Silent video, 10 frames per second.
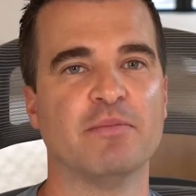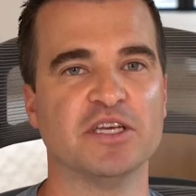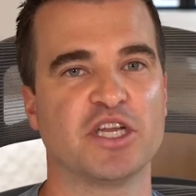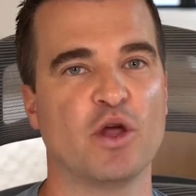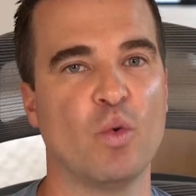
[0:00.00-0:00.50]

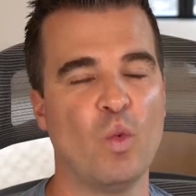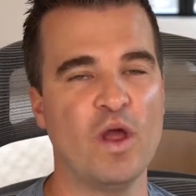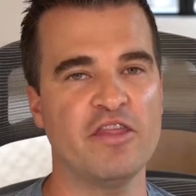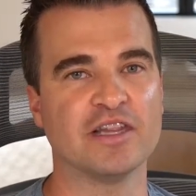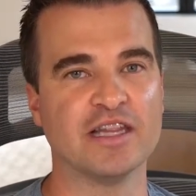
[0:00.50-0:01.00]
published.
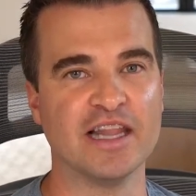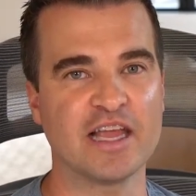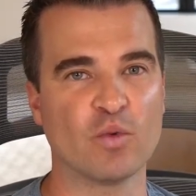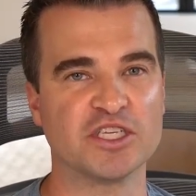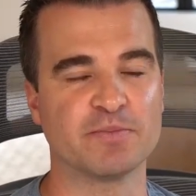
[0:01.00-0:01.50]
With
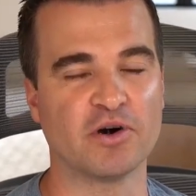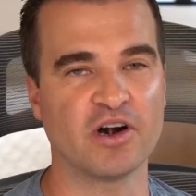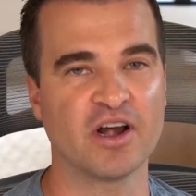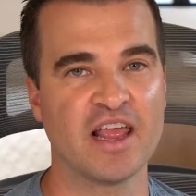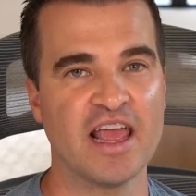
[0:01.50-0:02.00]
Link
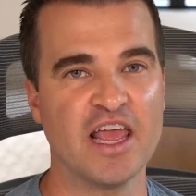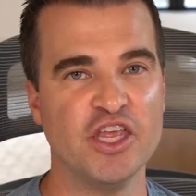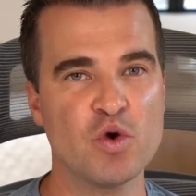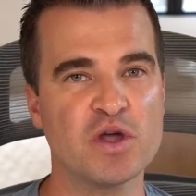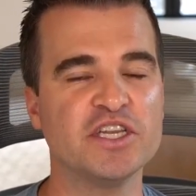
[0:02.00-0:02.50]
Whisper,
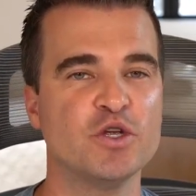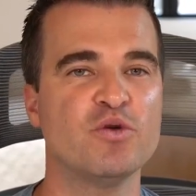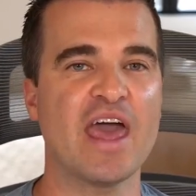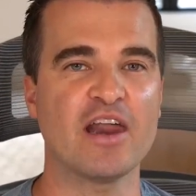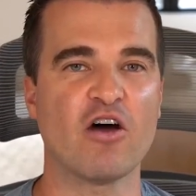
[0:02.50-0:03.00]
you can
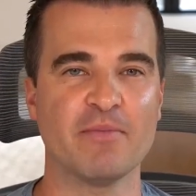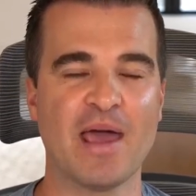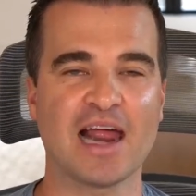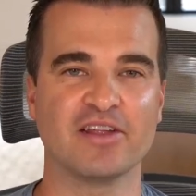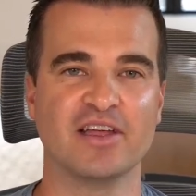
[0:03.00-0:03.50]
do that
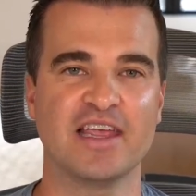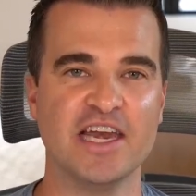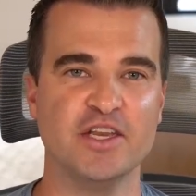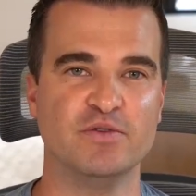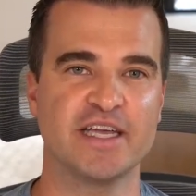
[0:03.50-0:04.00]
automatically.
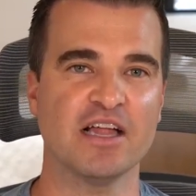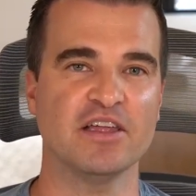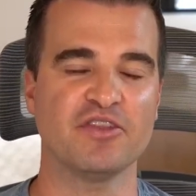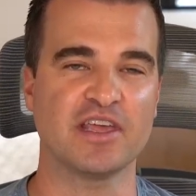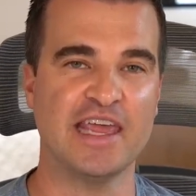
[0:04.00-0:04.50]
Again, you
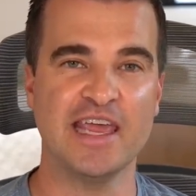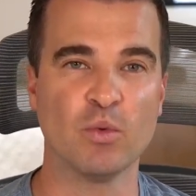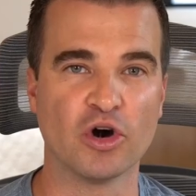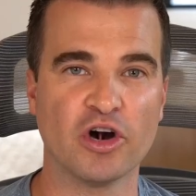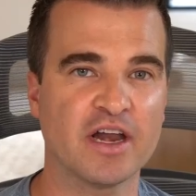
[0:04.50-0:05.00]
tell it the
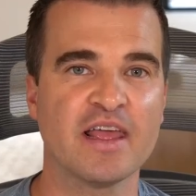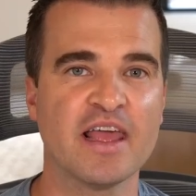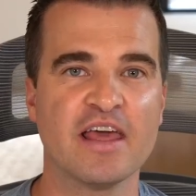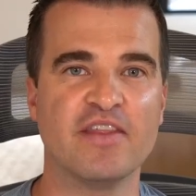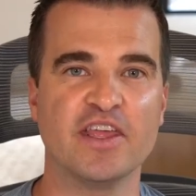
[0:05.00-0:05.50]
keyword
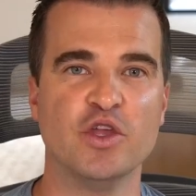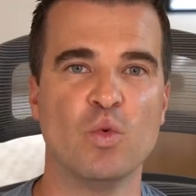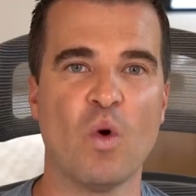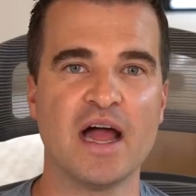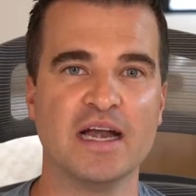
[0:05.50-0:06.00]
that
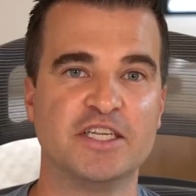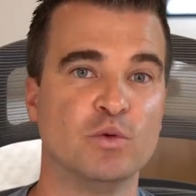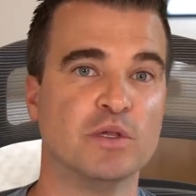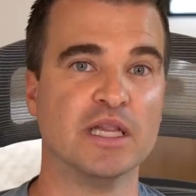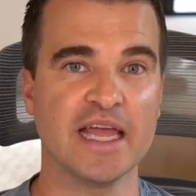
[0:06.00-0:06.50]
you
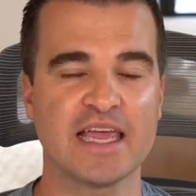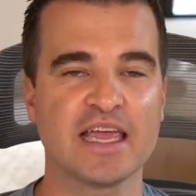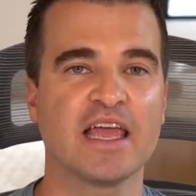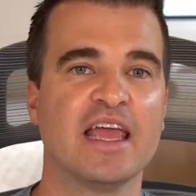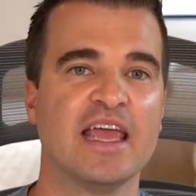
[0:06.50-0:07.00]
want to
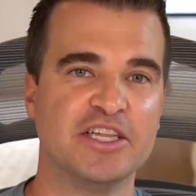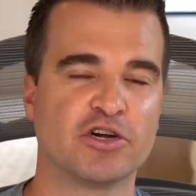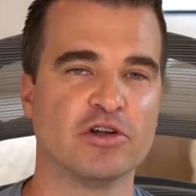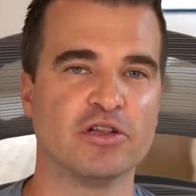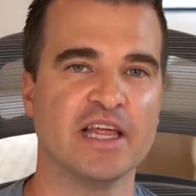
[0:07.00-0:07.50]
link
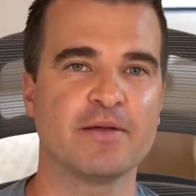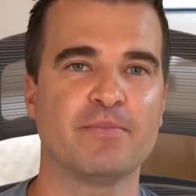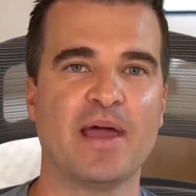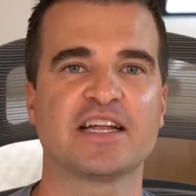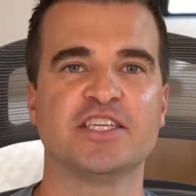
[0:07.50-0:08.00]
internal
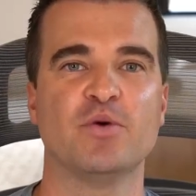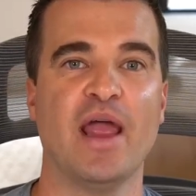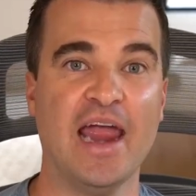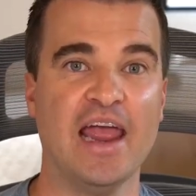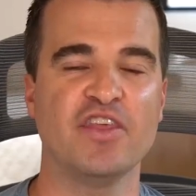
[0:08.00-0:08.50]
link back
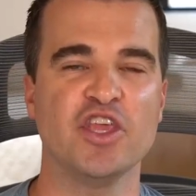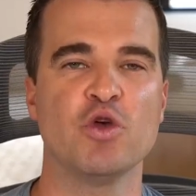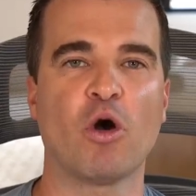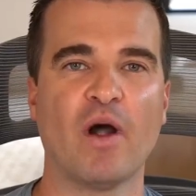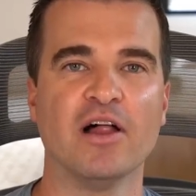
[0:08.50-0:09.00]
to and
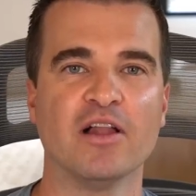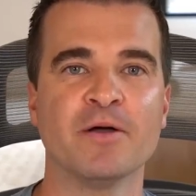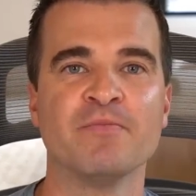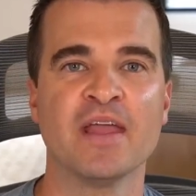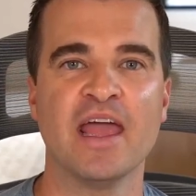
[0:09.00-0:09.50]
the
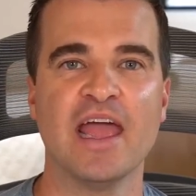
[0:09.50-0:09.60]
URL